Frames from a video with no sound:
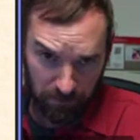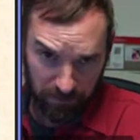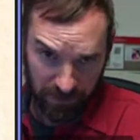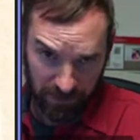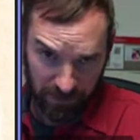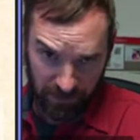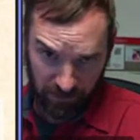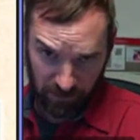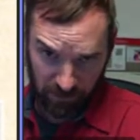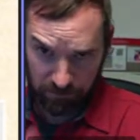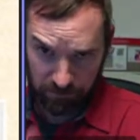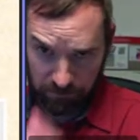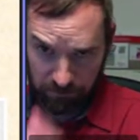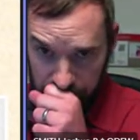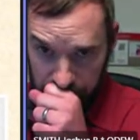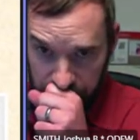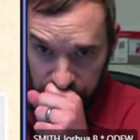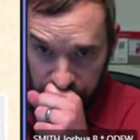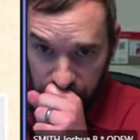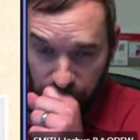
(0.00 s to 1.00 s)
But here,
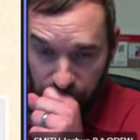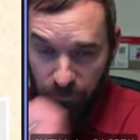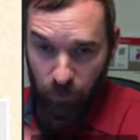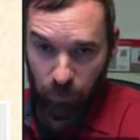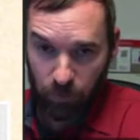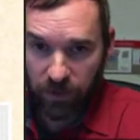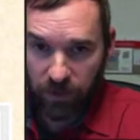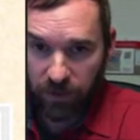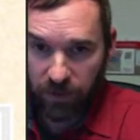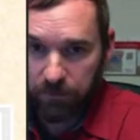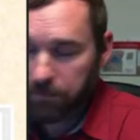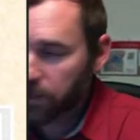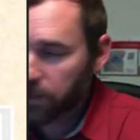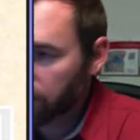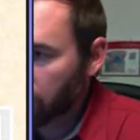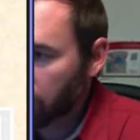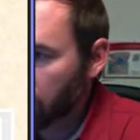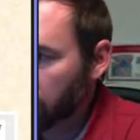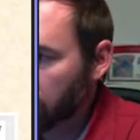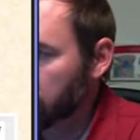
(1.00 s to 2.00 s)
we're going to
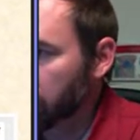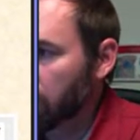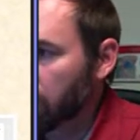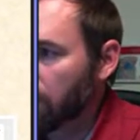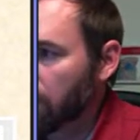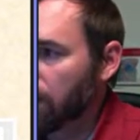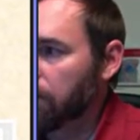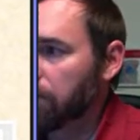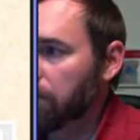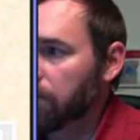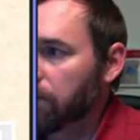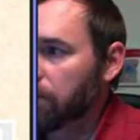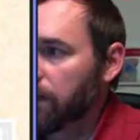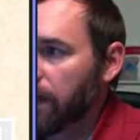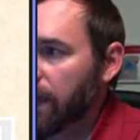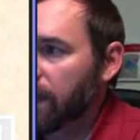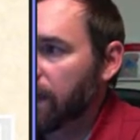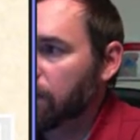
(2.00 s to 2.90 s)
put on um,